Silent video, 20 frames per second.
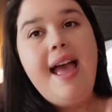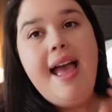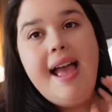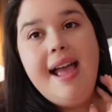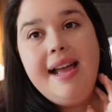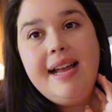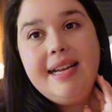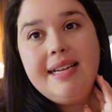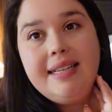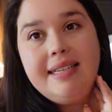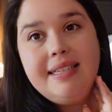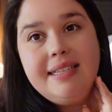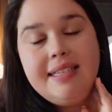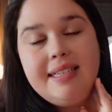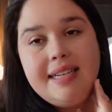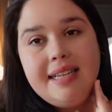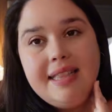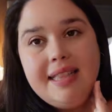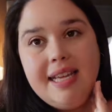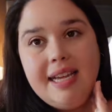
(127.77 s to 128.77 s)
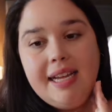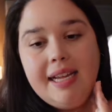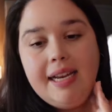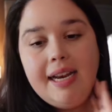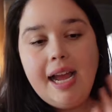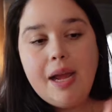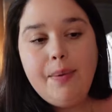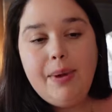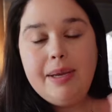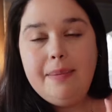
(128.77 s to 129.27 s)
And then
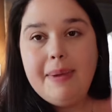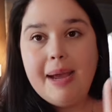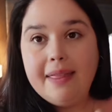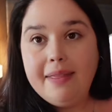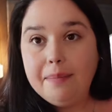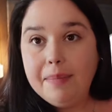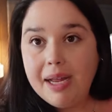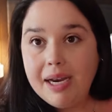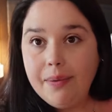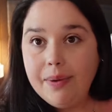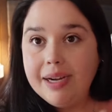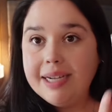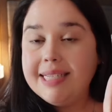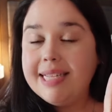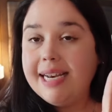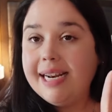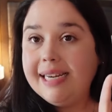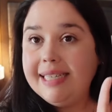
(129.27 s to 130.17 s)
I went in Bath and Body Works and I